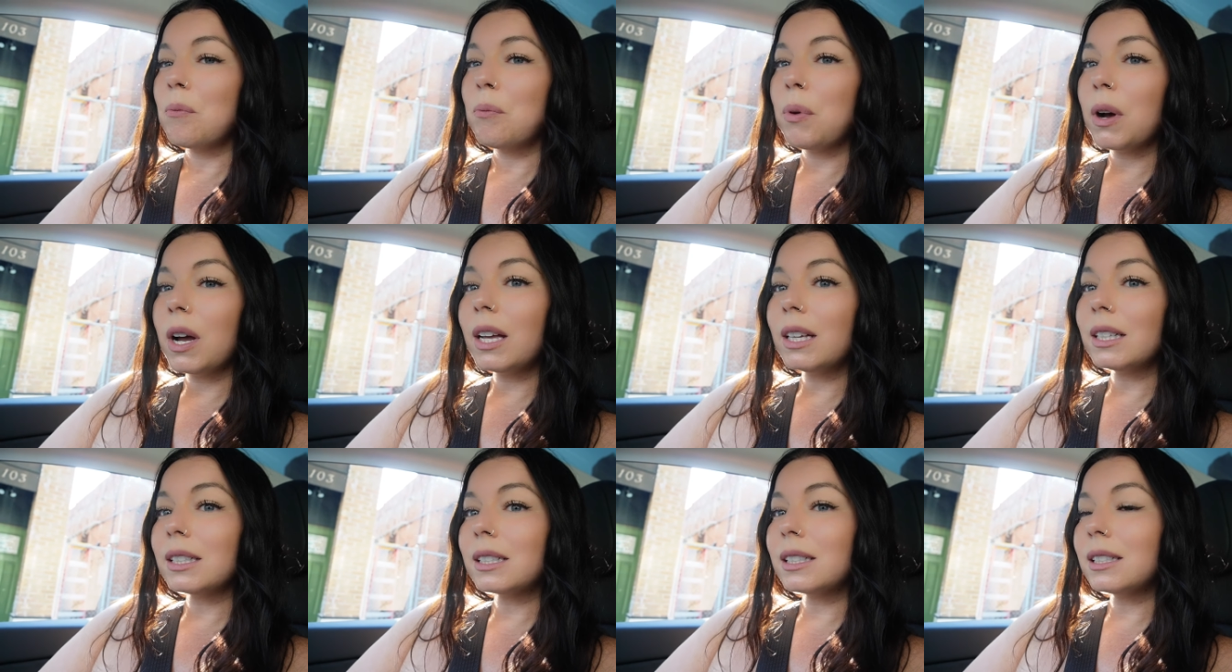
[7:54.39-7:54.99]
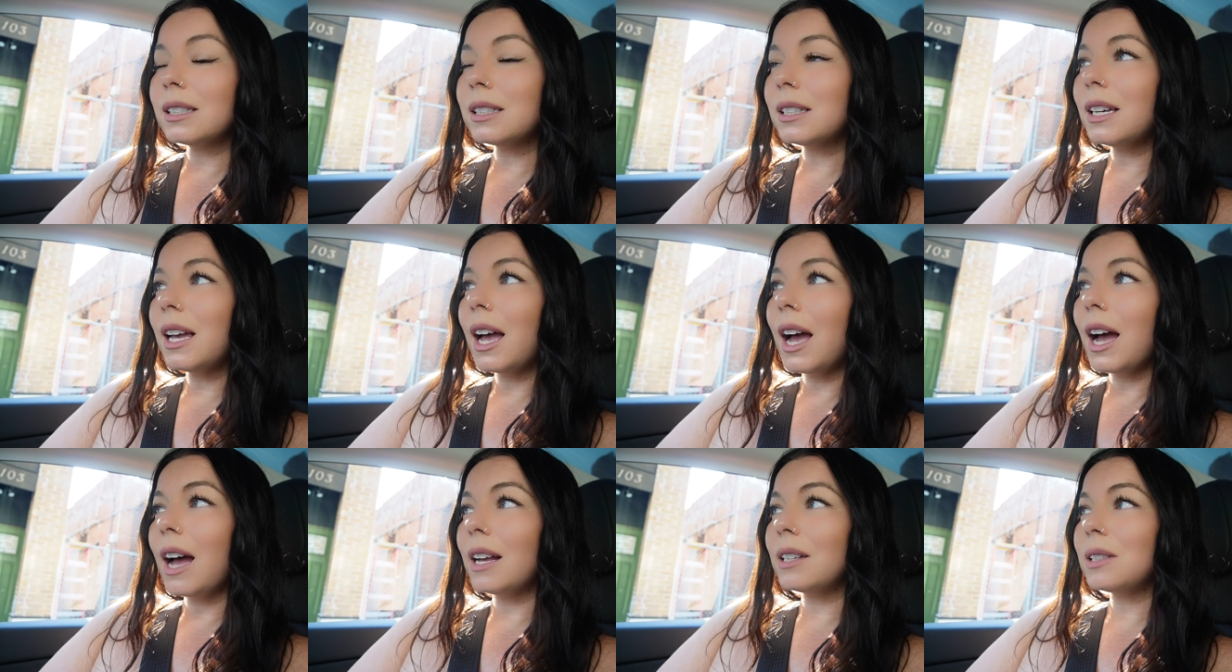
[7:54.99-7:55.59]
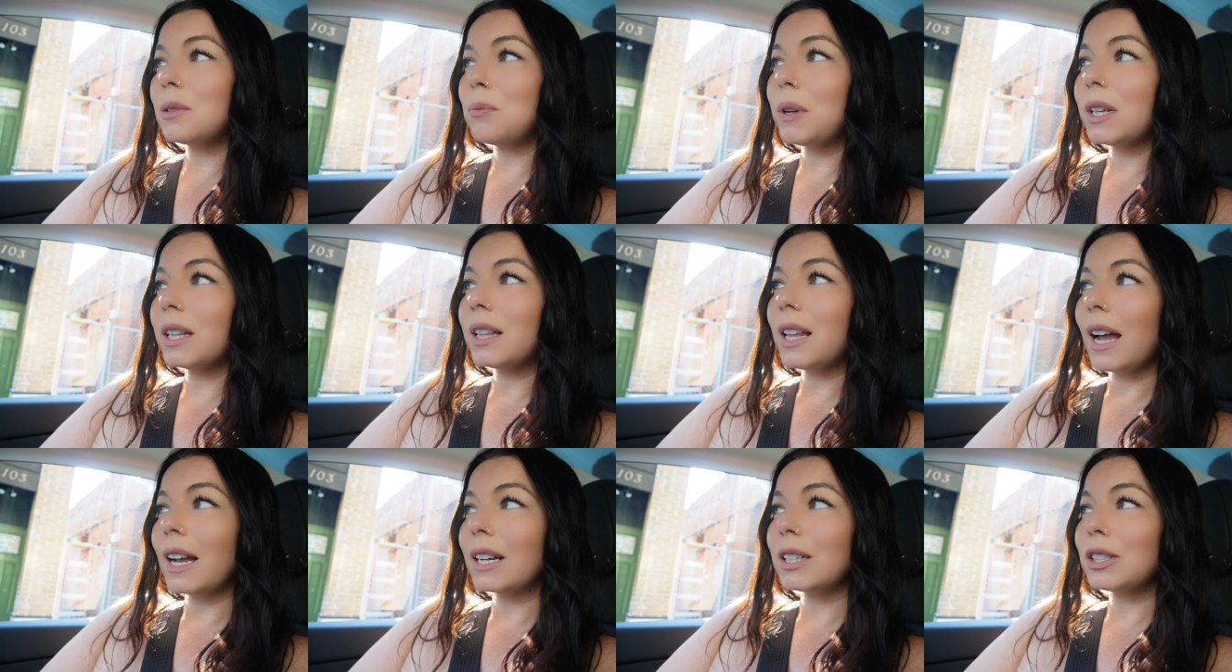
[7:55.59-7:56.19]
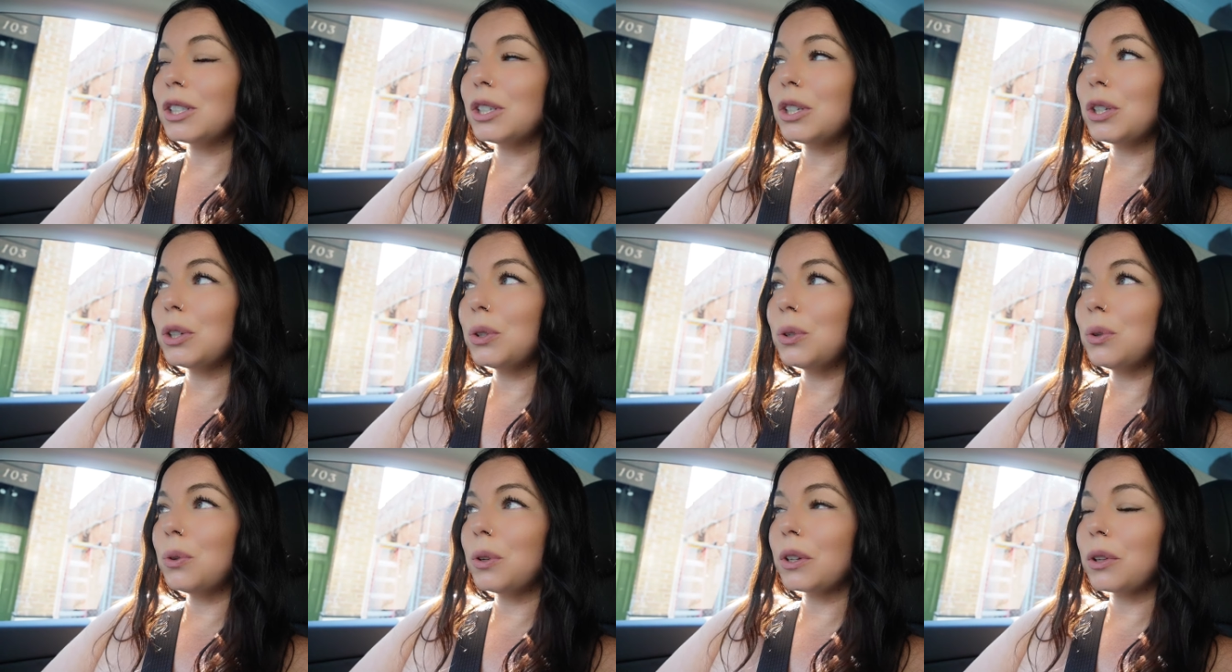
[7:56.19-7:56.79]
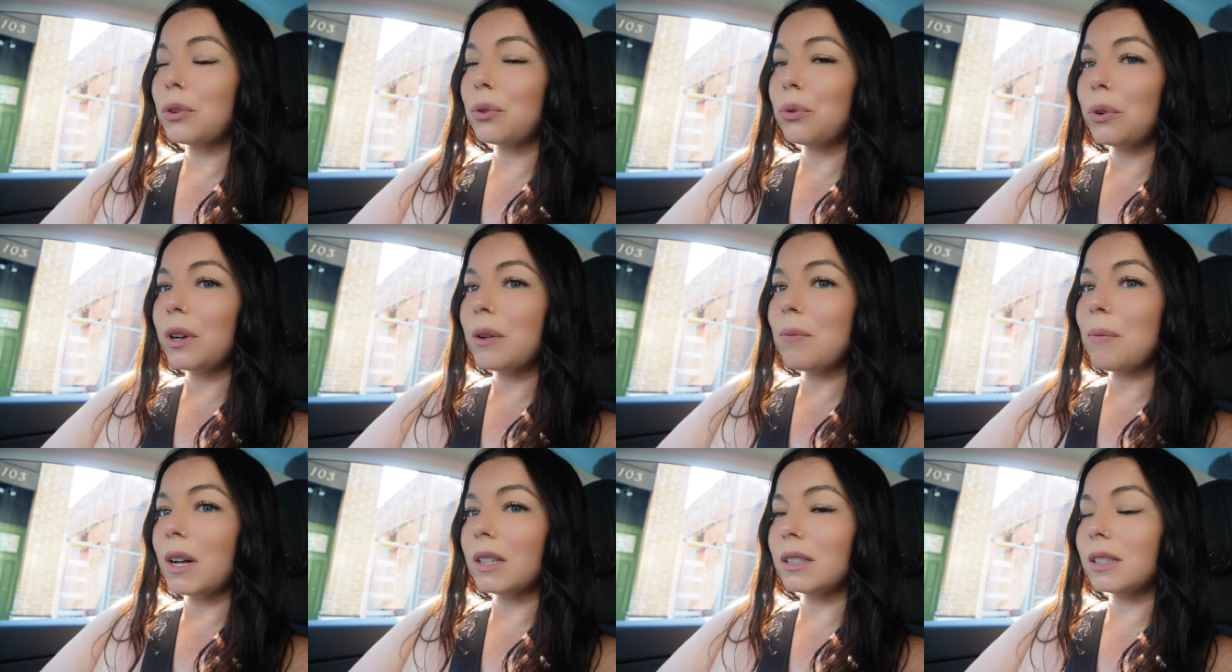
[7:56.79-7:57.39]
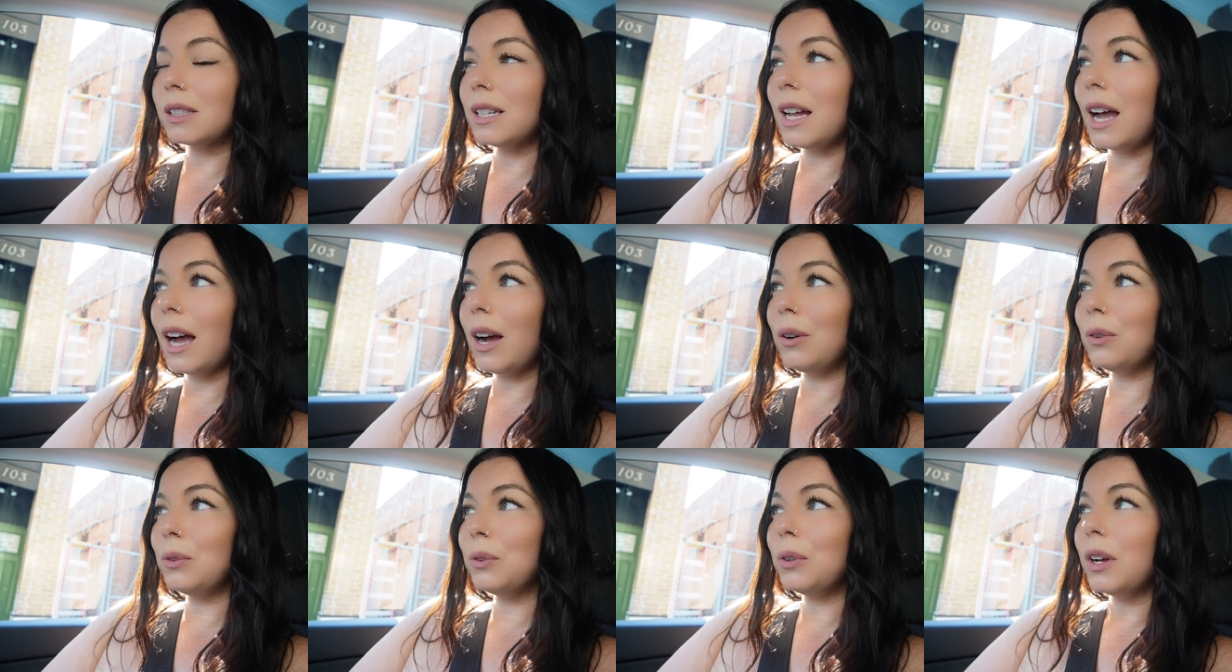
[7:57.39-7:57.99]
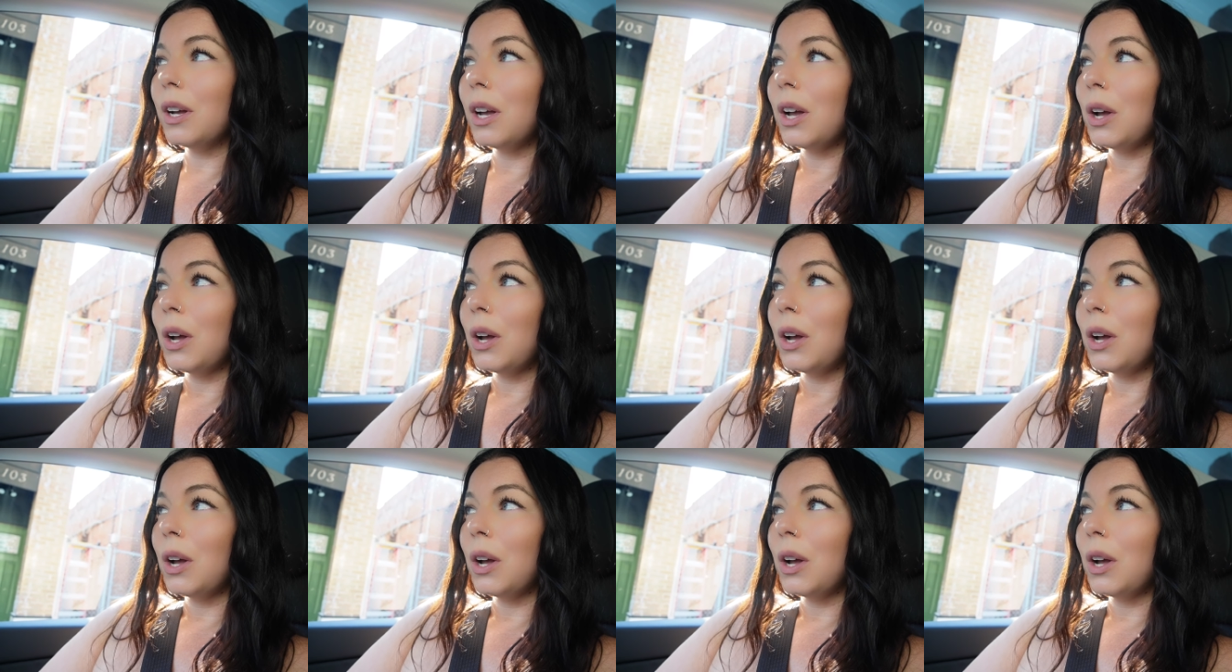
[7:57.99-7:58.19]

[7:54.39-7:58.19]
But since it has been like two or three months now,